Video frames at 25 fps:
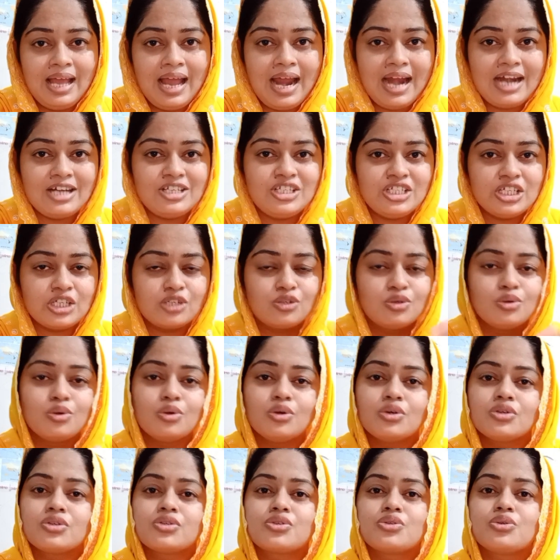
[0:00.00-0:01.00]
and she
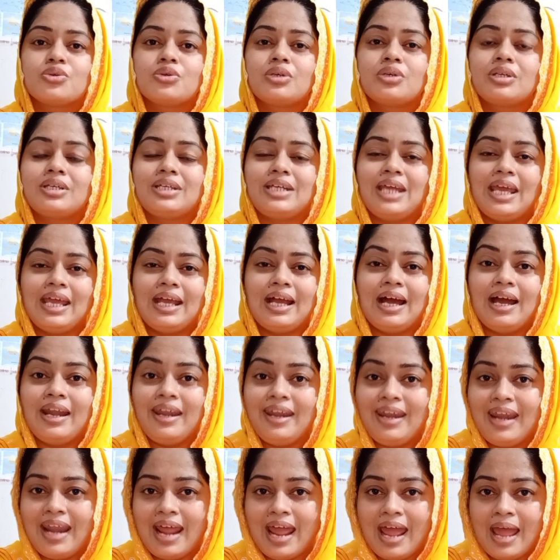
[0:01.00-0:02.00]
goes to take a
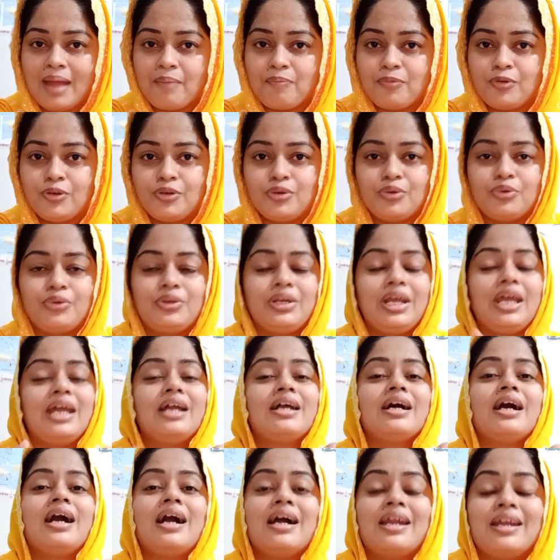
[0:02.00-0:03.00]
nap, to
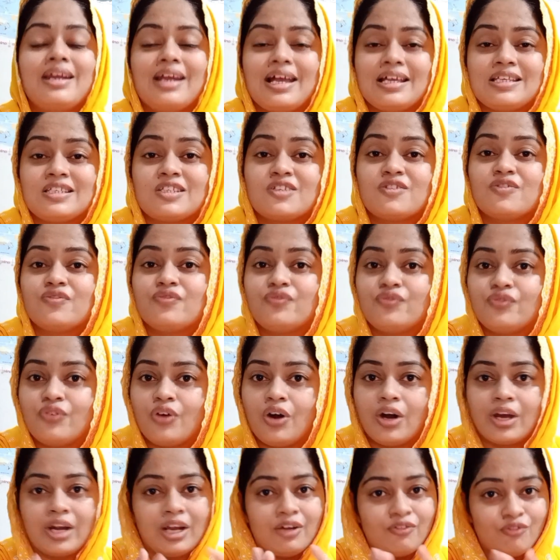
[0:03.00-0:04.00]
take a rest
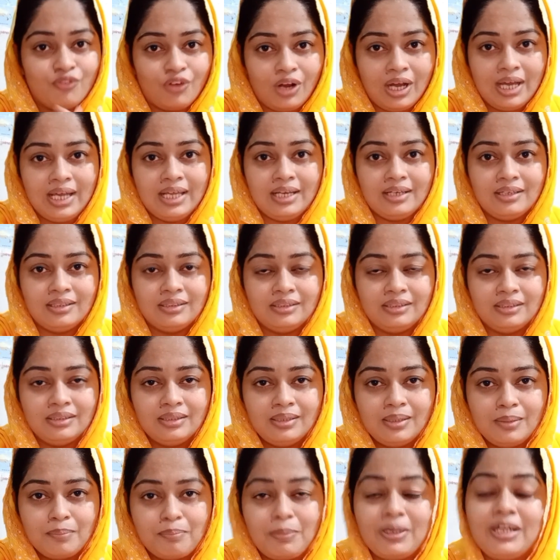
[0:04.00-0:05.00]
for a while.
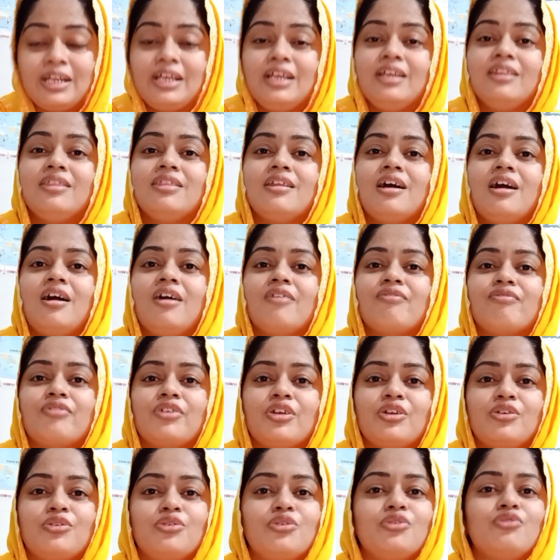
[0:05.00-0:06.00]
But in the
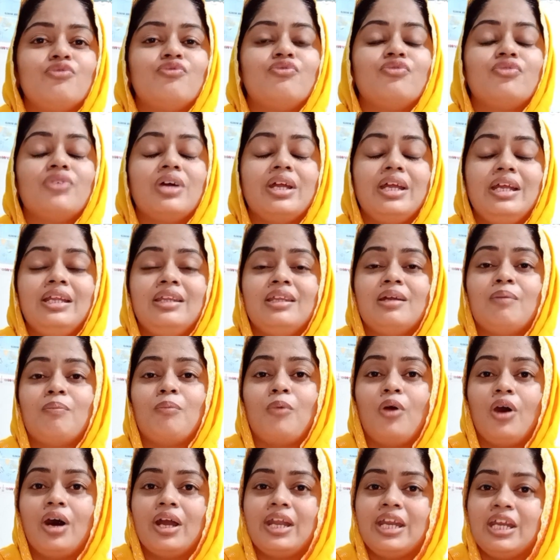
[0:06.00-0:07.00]
afternoon, in the
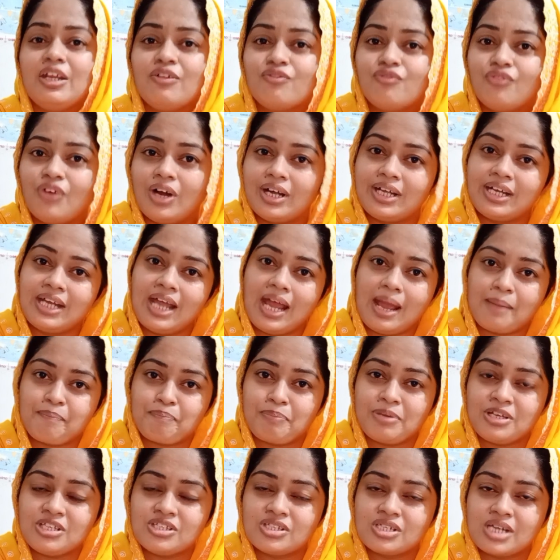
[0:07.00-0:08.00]
morning, what
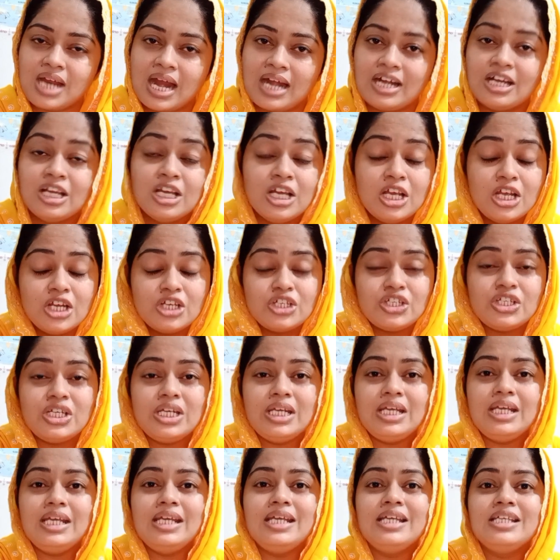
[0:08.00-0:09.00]
happens that
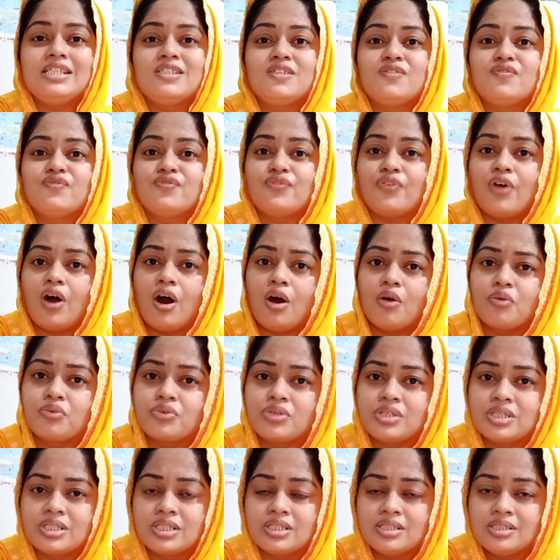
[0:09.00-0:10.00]
she is
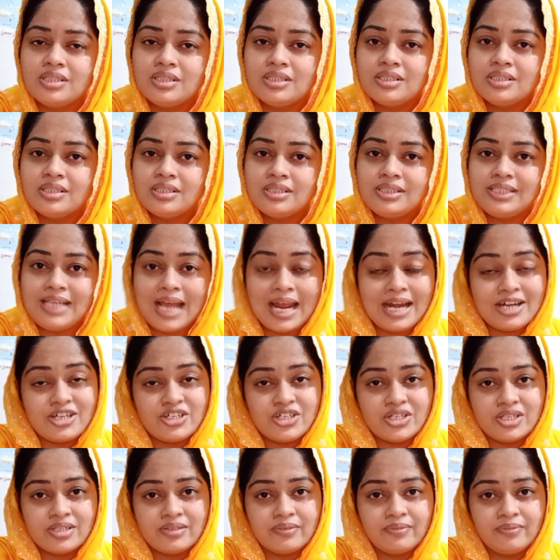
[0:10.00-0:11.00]
found dead,